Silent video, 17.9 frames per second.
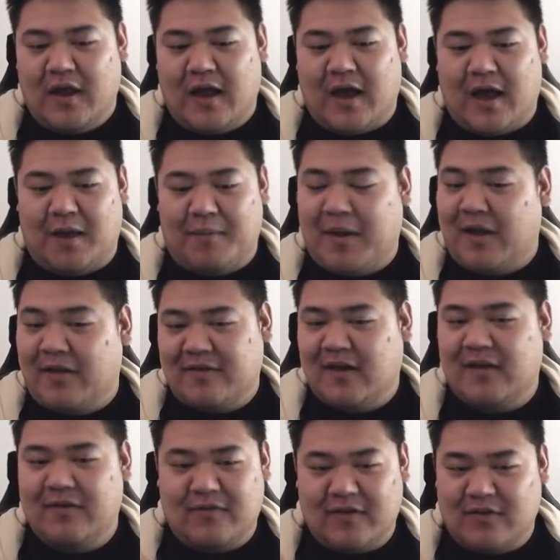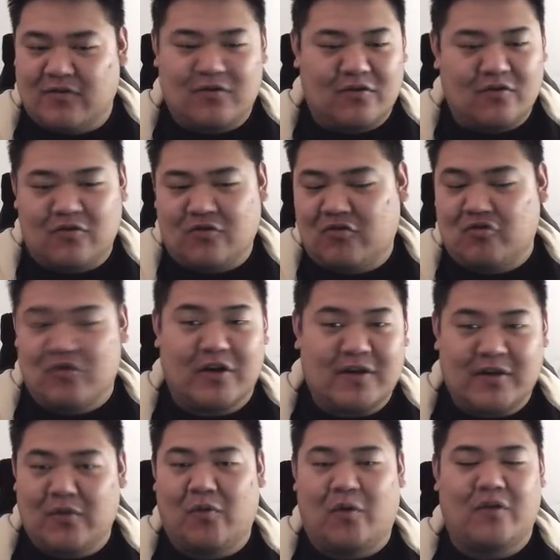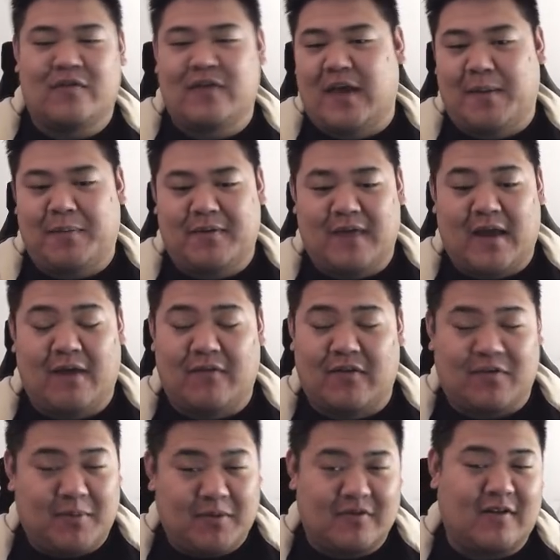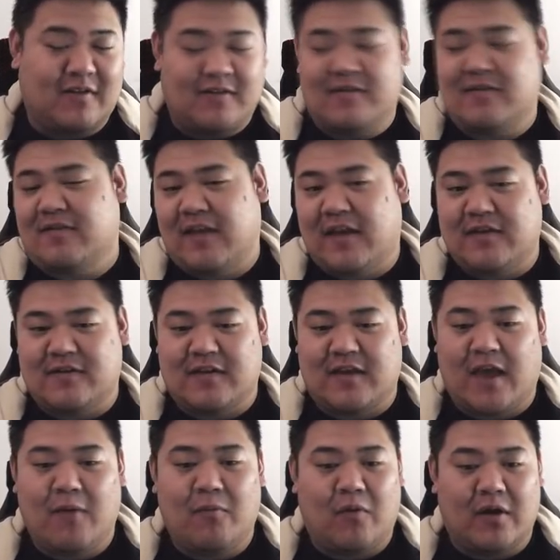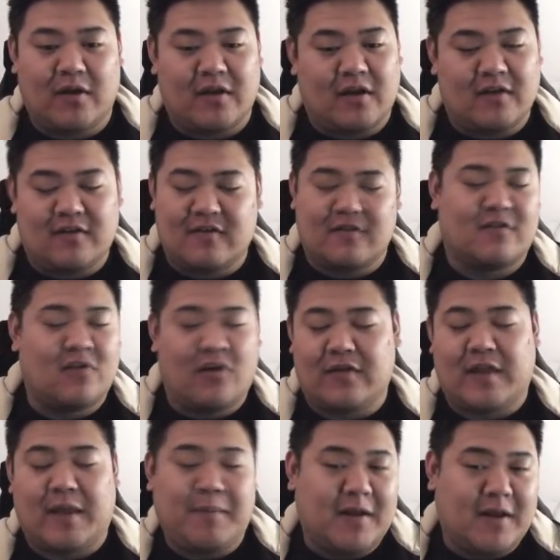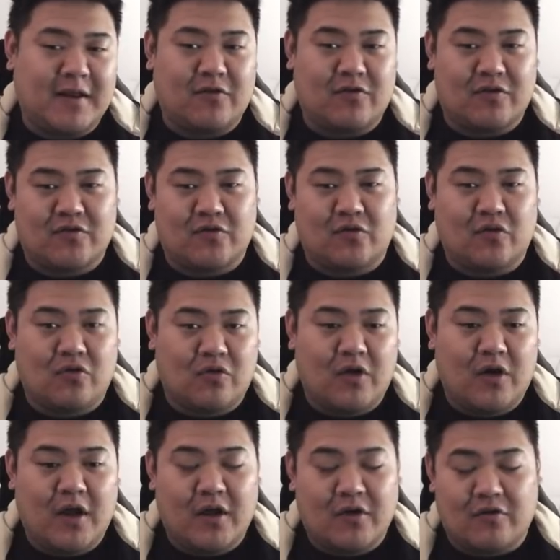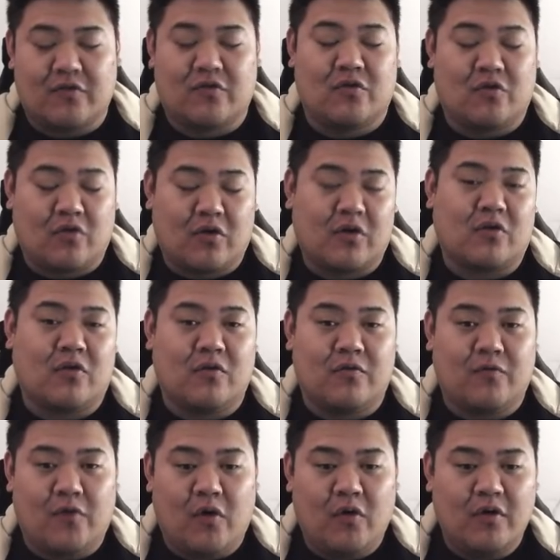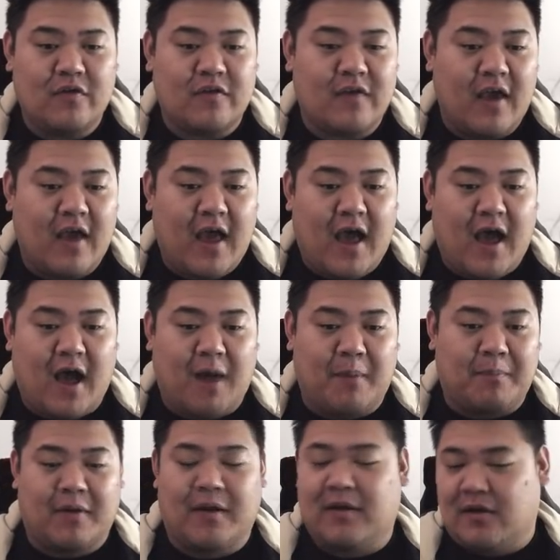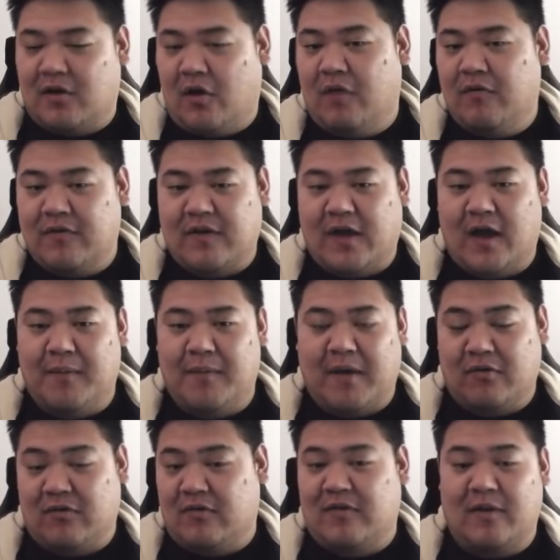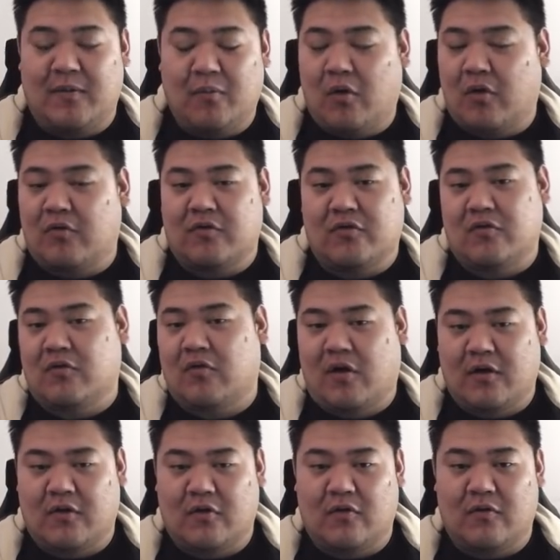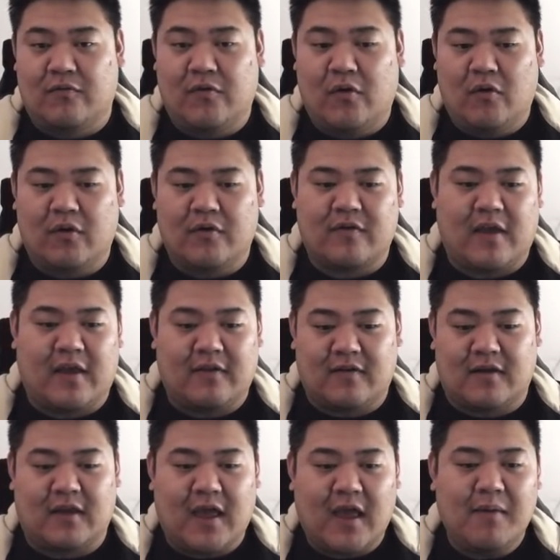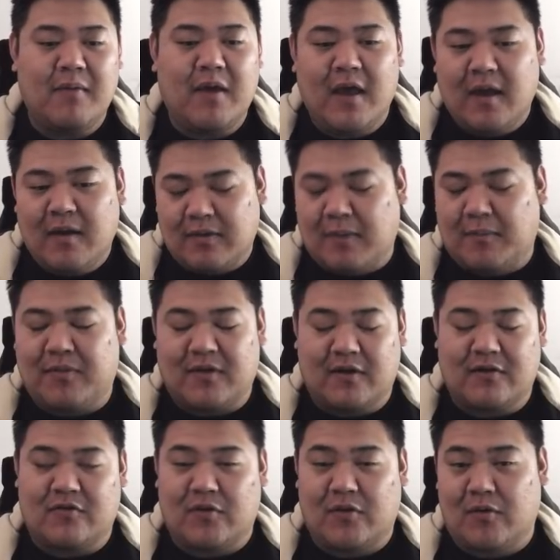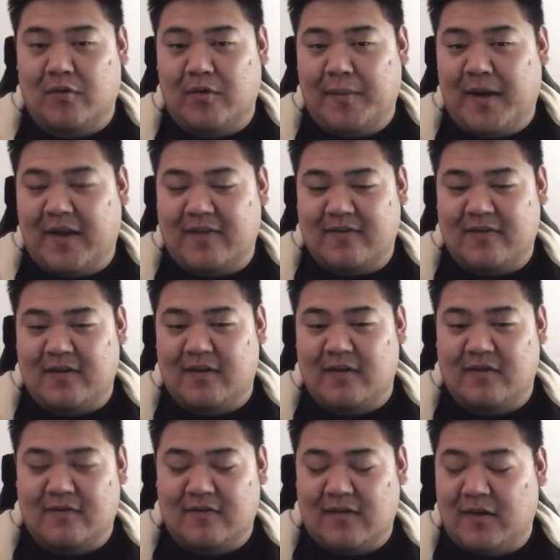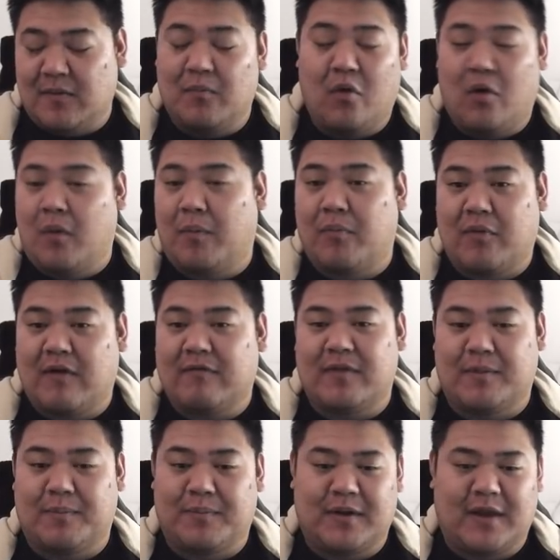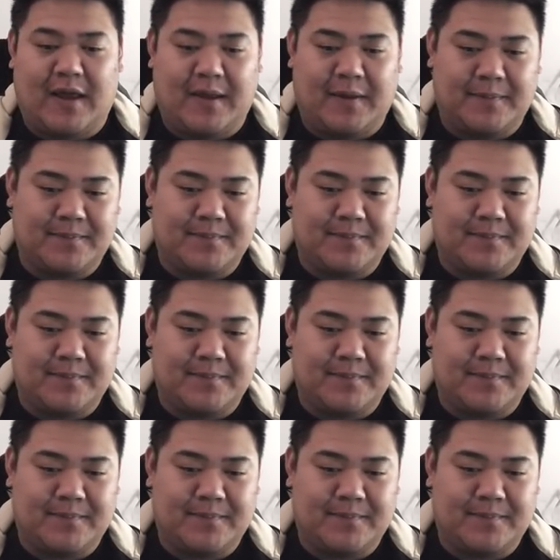outside of this, you strictly won't see Epitaph, especially at this stage of the game where there are just not that many Crystal Chronicle forwards. But over time, as we see more Crystal Chronicle forwards enter the game, then potentially we might see more prevalent play.